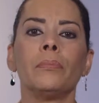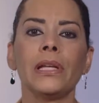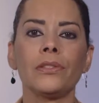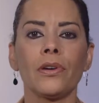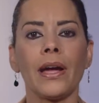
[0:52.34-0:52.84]

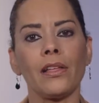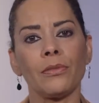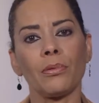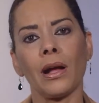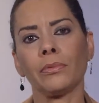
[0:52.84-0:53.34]
Mental
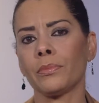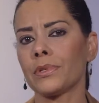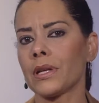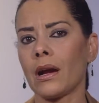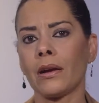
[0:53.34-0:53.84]
health
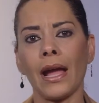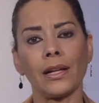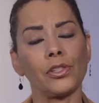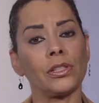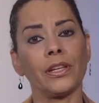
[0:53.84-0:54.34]
problems are
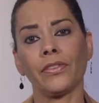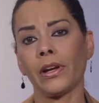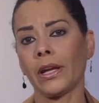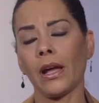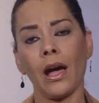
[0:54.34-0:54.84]
actually
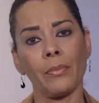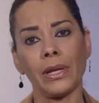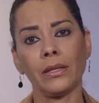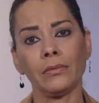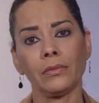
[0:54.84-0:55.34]
very
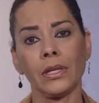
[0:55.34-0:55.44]
common.